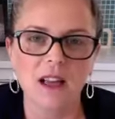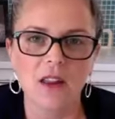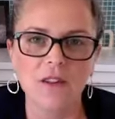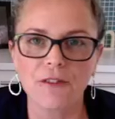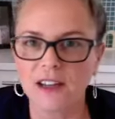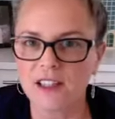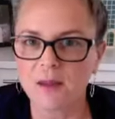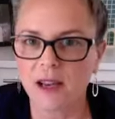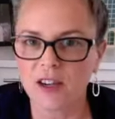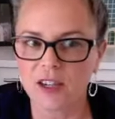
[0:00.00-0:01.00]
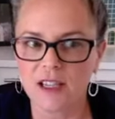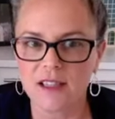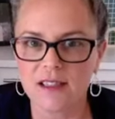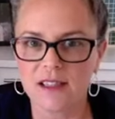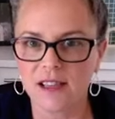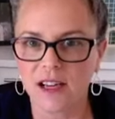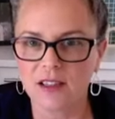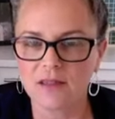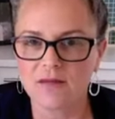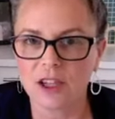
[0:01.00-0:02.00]
the fact of the matter is, is that
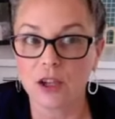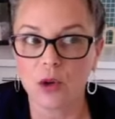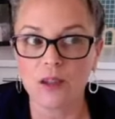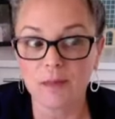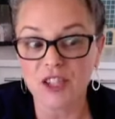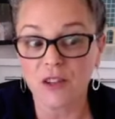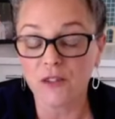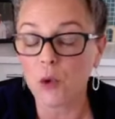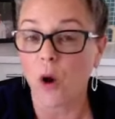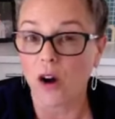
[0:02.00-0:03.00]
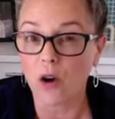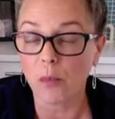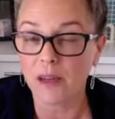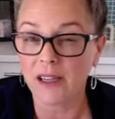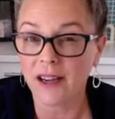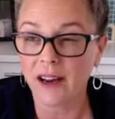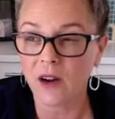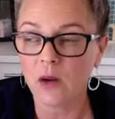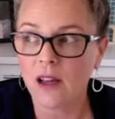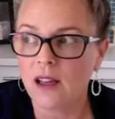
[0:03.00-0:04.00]
you know, especially if you are open now,